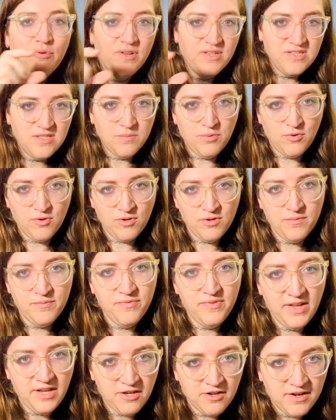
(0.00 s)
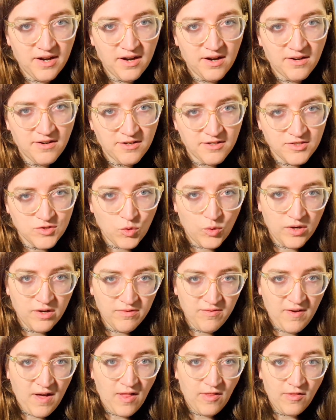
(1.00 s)
principle that your character is going
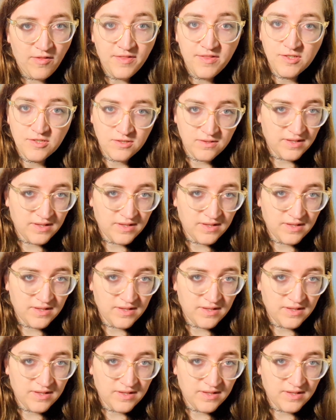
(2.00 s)
to follow.